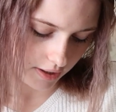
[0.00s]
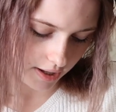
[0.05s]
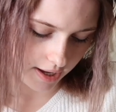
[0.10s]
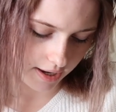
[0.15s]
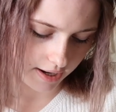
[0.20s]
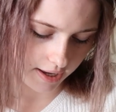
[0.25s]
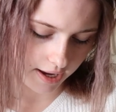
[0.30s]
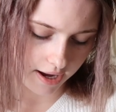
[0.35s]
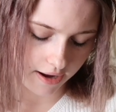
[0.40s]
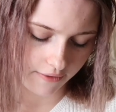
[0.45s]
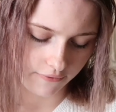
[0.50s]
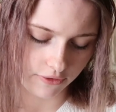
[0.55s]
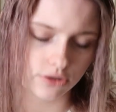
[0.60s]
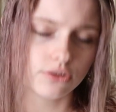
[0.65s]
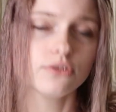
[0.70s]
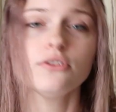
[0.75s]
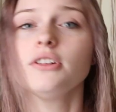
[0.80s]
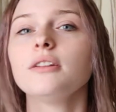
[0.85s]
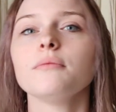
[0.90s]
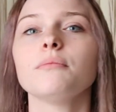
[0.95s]
and have a
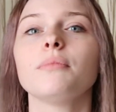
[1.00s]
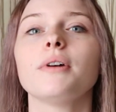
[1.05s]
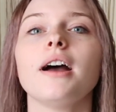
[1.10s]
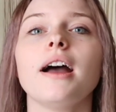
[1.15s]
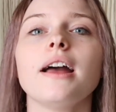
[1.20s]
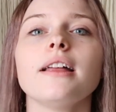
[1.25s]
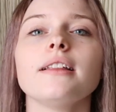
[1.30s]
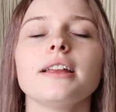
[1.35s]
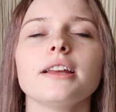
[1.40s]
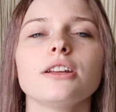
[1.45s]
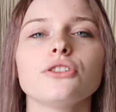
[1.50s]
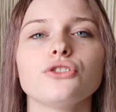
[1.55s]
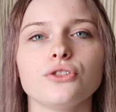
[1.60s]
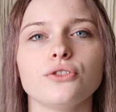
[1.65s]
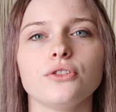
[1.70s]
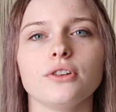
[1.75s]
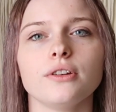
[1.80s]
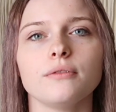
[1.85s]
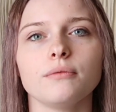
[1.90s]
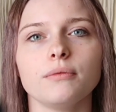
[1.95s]
screen. But I like
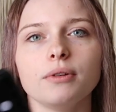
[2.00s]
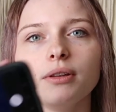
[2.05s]
shooting